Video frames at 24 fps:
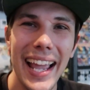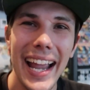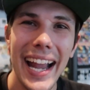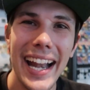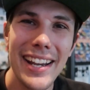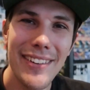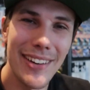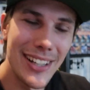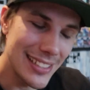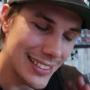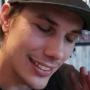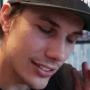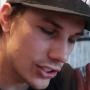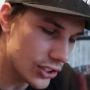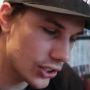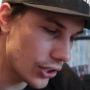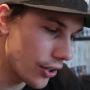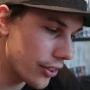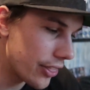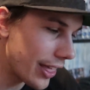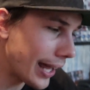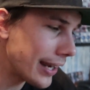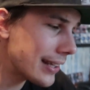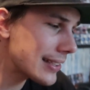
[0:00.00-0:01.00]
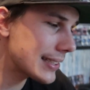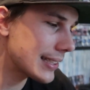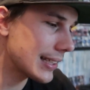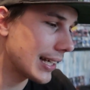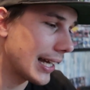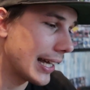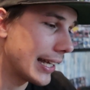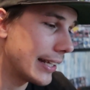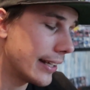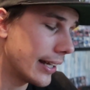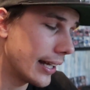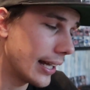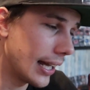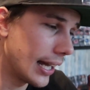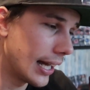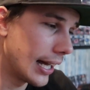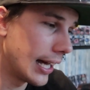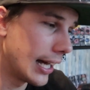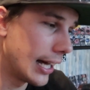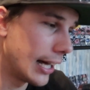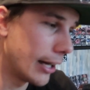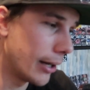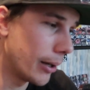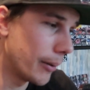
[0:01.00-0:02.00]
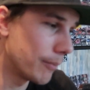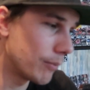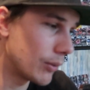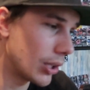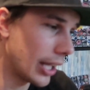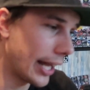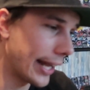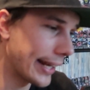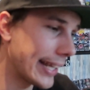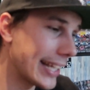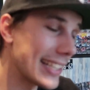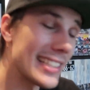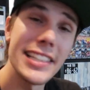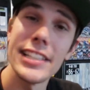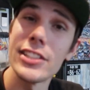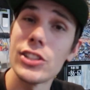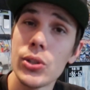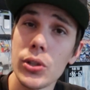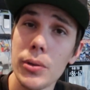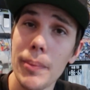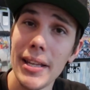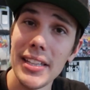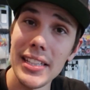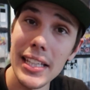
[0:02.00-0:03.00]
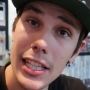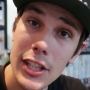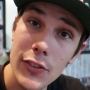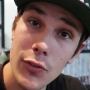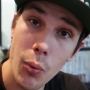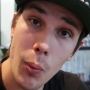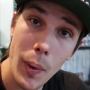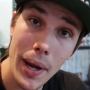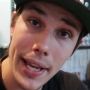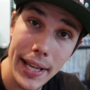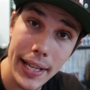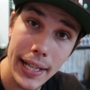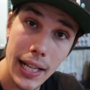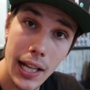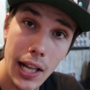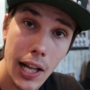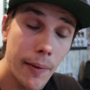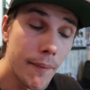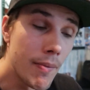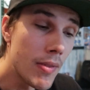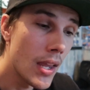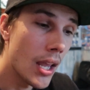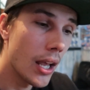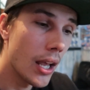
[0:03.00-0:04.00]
Anyways, so that aside, I guess let's talk about the giveaway car.